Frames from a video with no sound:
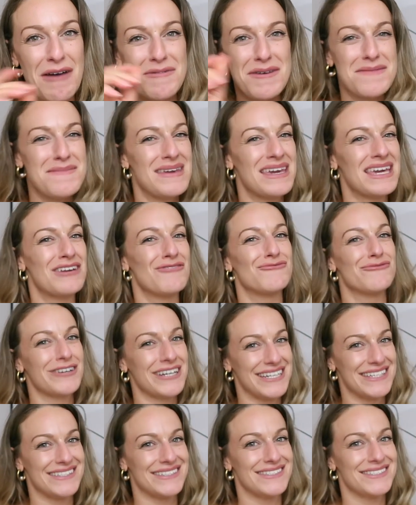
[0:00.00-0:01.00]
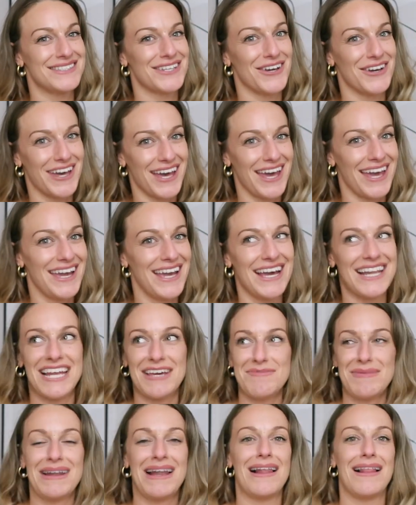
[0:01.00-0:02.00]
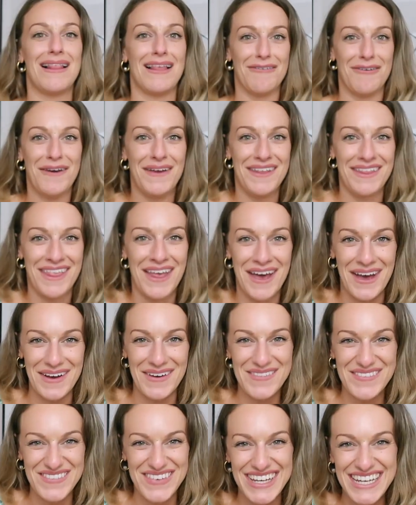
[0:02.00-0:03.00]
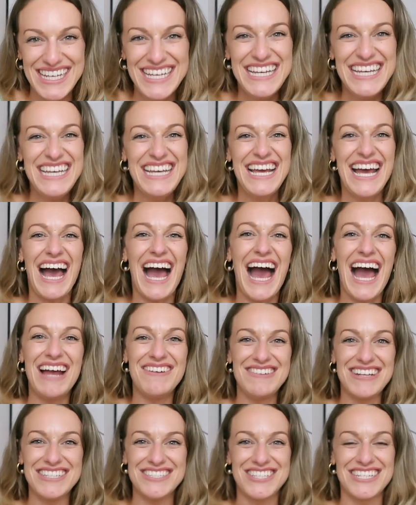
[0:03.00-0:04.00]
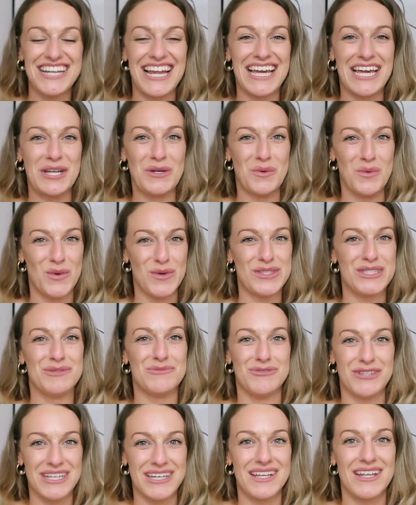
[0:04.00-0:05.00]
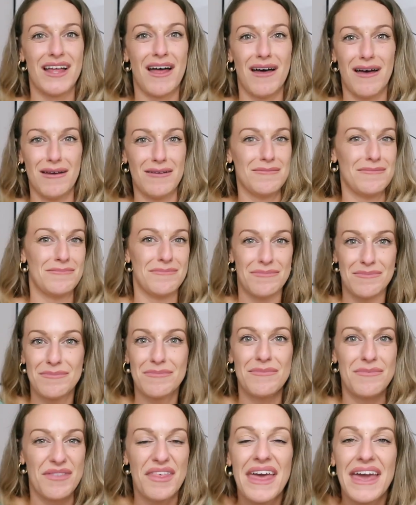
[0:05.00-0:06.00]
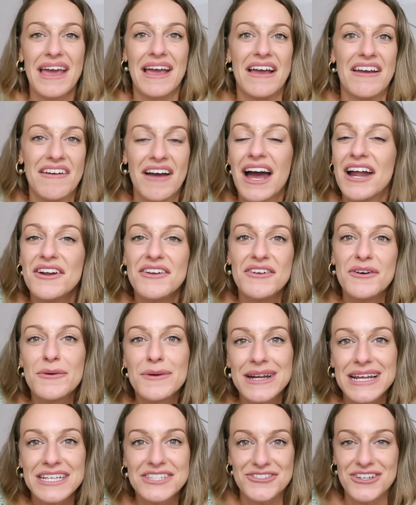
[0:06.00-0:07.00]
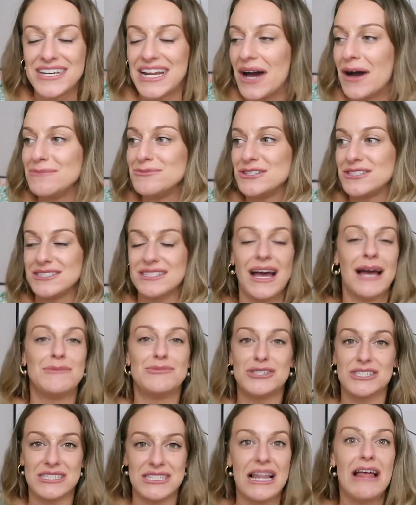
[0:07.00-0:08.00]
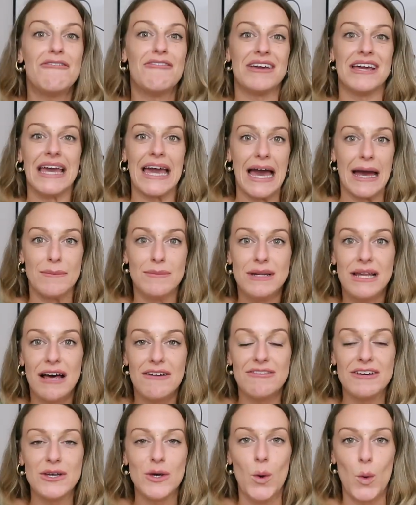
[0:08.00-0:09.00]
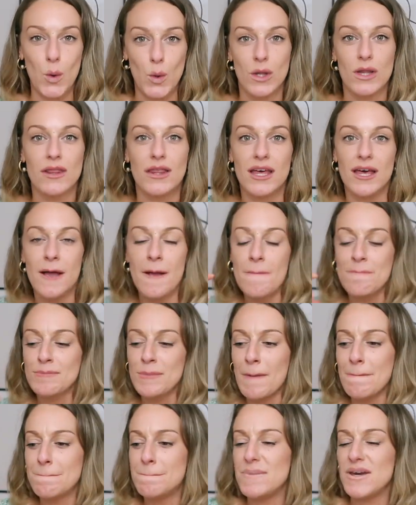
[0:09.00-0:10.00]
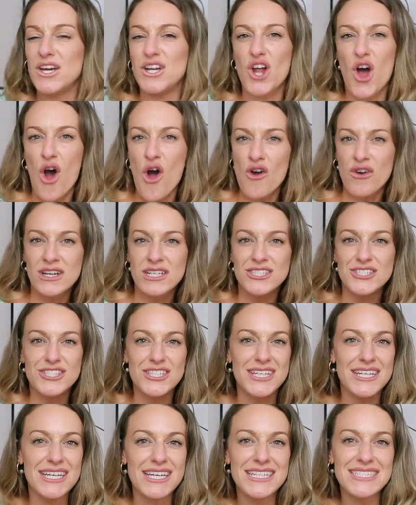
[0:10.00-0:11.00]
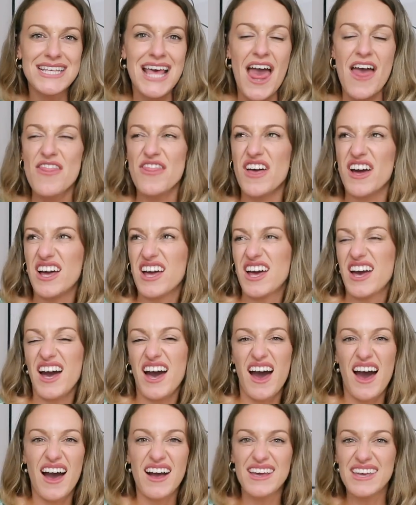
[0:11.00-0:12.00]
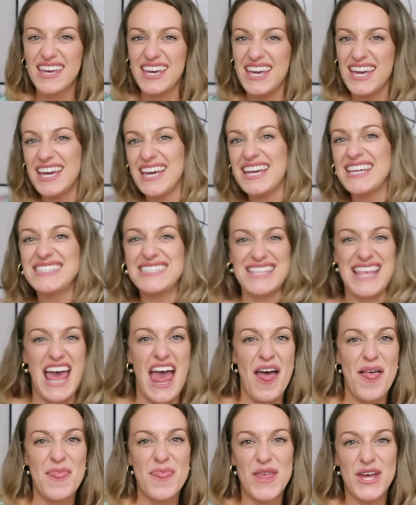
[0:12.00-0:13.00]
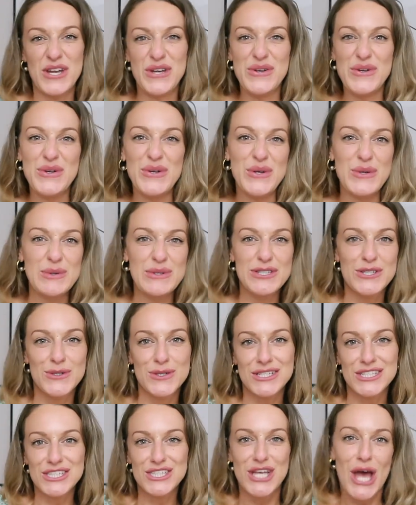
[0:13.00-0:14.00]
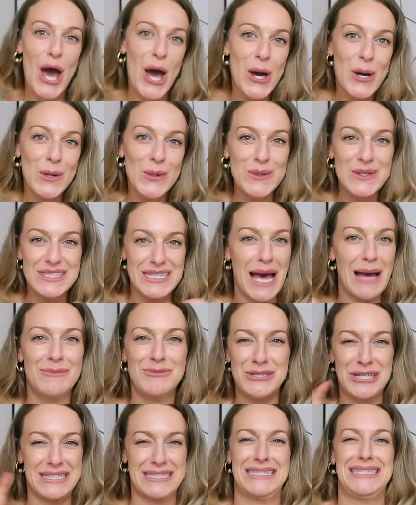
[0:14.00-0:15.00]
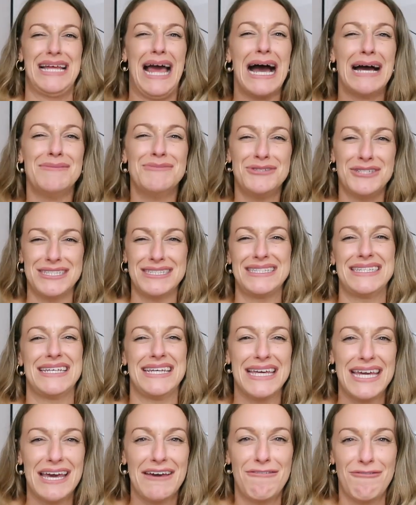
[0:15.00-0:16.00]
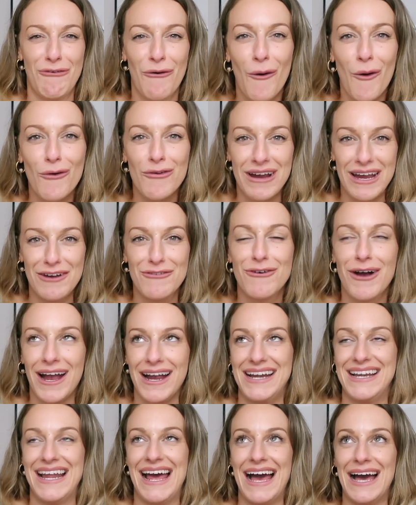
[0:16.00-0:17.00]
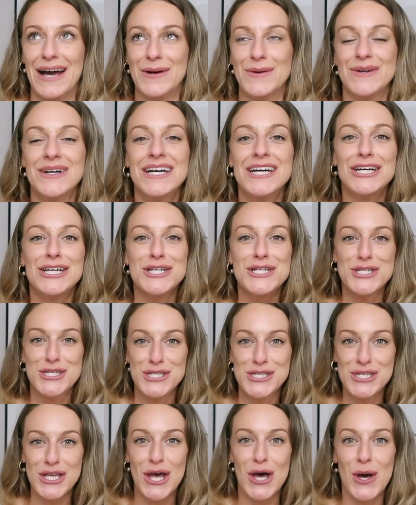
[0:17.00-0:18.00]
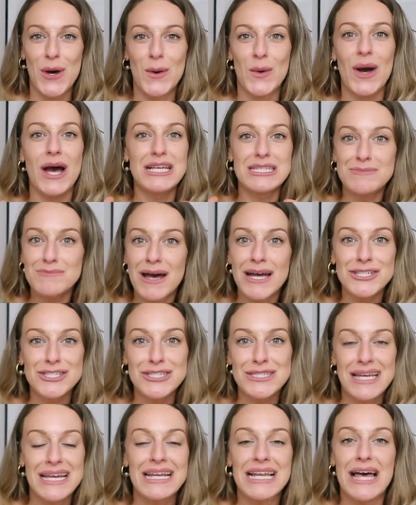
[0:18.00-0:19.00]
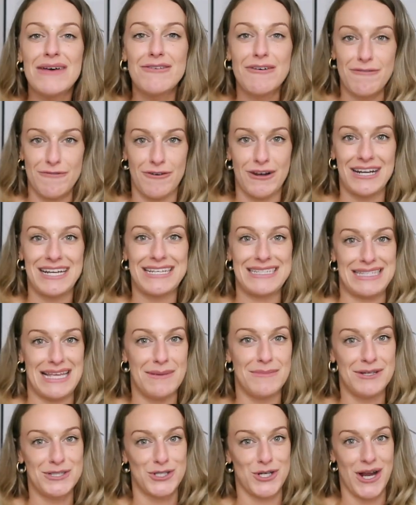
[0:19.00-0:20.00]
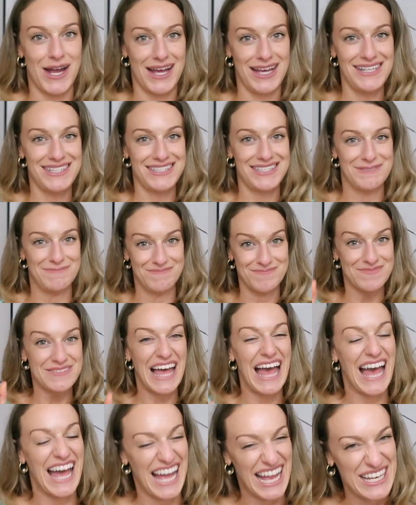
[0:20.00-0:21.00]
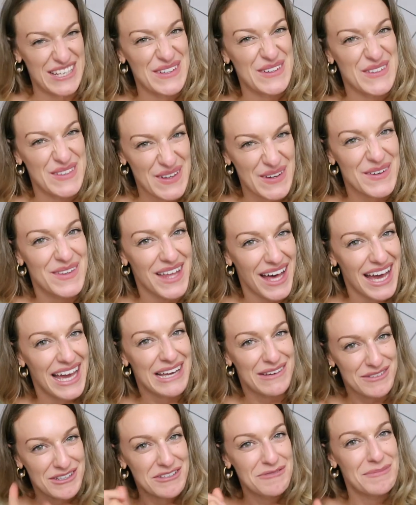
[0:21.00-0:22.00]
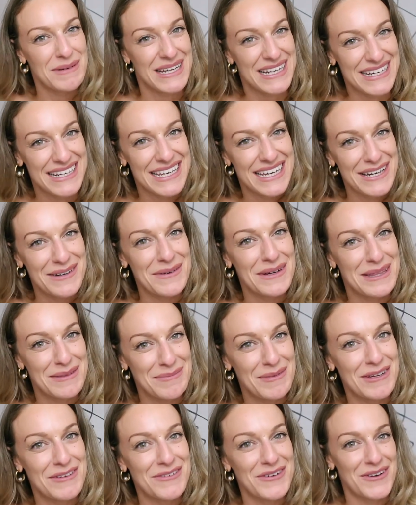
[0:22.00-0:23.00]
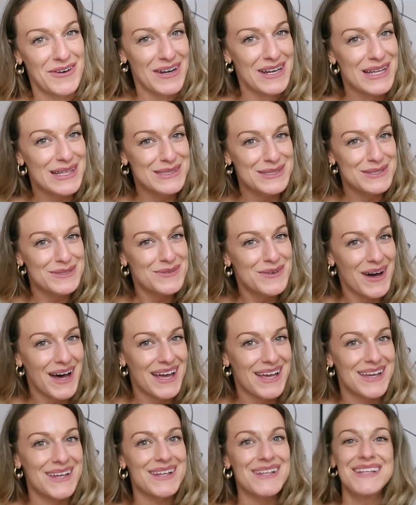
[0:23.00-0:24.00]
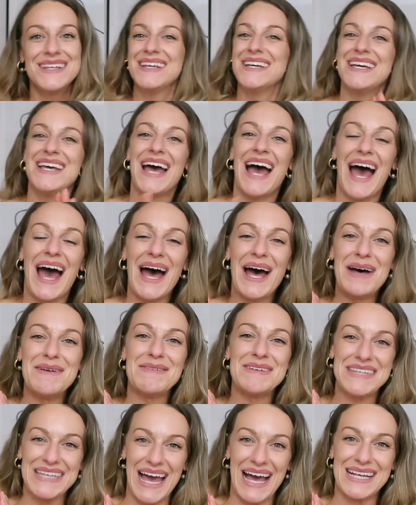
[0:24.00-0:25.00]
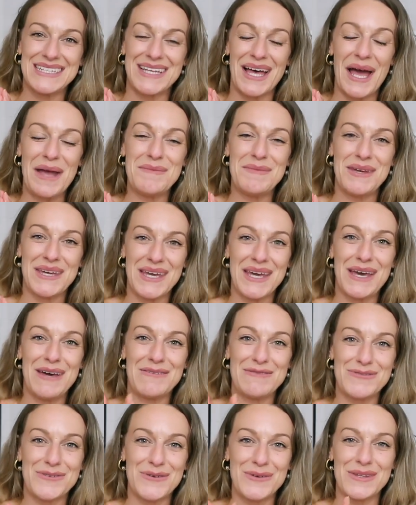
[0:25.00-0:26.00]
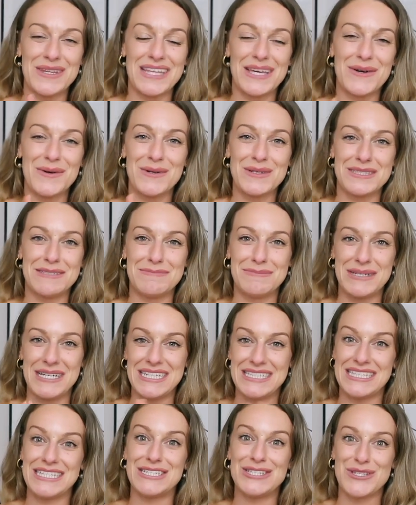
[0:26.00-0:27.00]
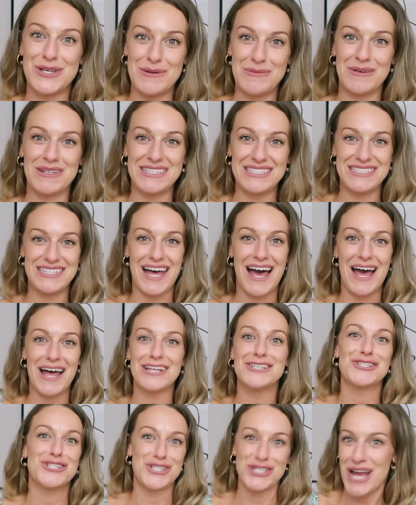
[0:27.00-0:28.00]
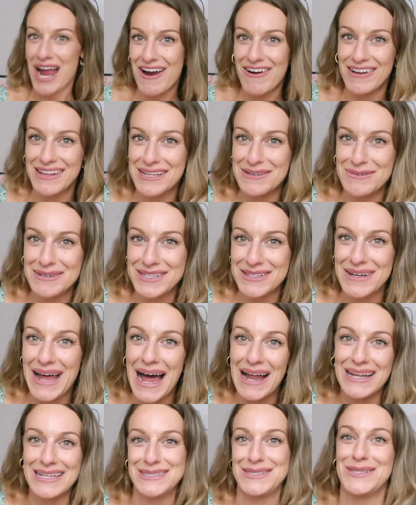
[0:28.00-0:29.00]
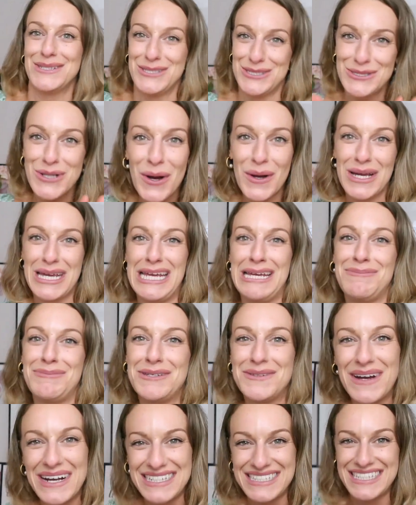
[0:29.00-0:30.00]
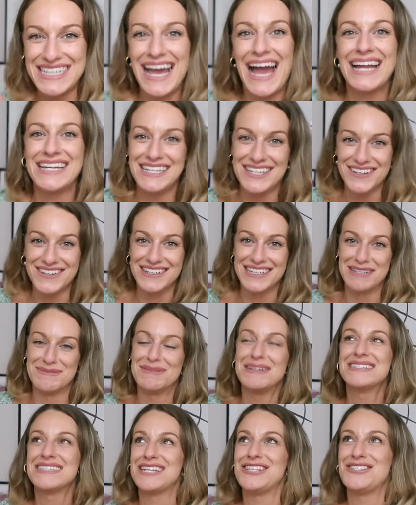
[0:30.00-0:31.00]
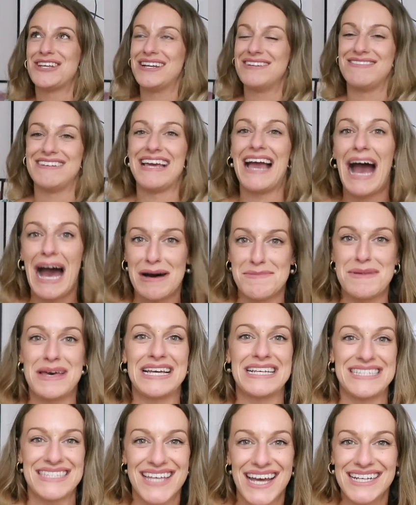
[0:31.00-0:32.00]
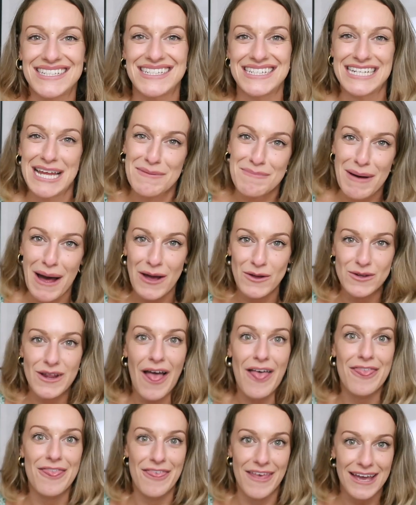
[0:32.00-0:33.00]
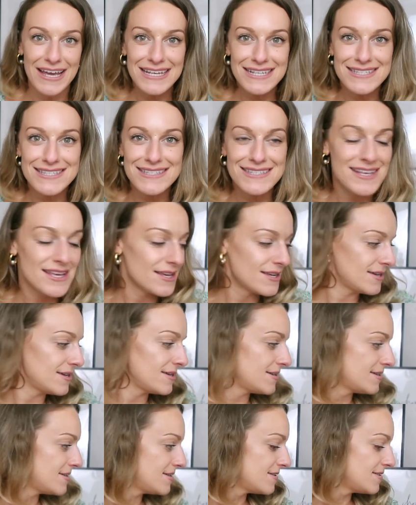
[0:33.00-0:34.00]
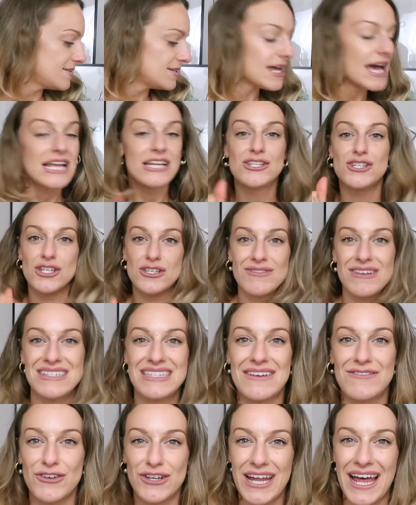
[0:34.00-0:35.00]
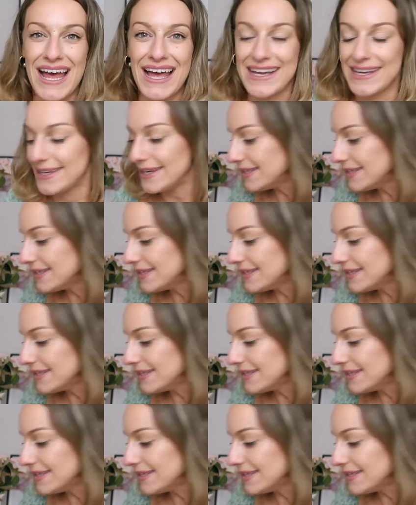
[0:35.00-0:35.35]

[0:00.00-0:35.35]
I've been making reels, okay? And I've been loving them. I'm literally like an autumn reel thing. I don't know what it is right now. I'm just, I'm just loving it. I'm loving all the burnt oranges, the khakis, the neutral tones. I'm just, I'm just here for it right now. So as much as I love a frilly summer dress, and you'll know that if you've been here with me for a little while, um, yes, I'm here for the awesome pieces. So I'm gonna start sharing them with you now. Let's not keep you waiting any longer because I generally am excited about this. Just realized I'm gonna hang